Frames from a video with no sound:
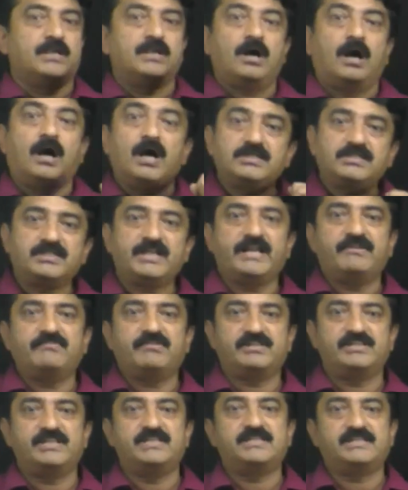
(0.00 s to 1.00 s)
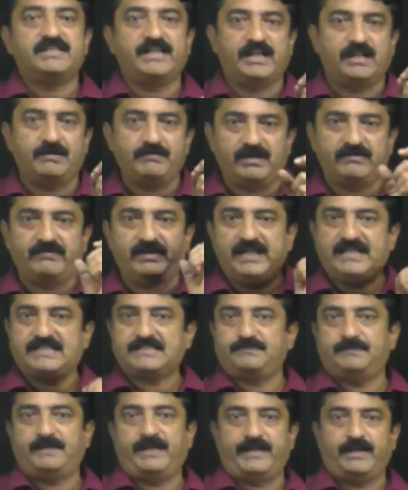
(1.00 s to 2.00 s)
Gauss divergence theorem I will
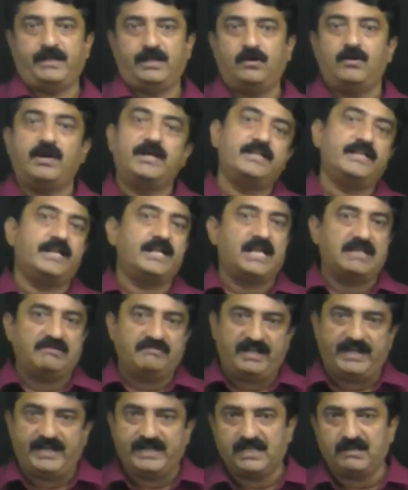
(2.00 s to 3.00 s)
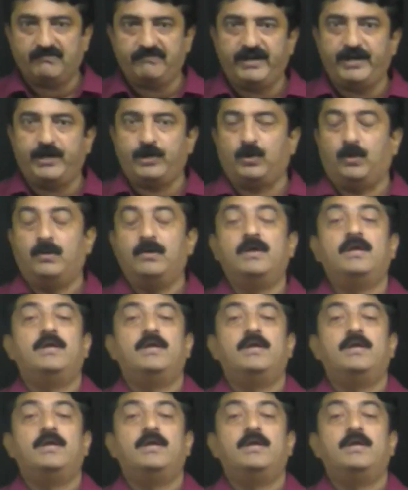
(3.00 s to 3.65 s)
explain now, and then I will end the video.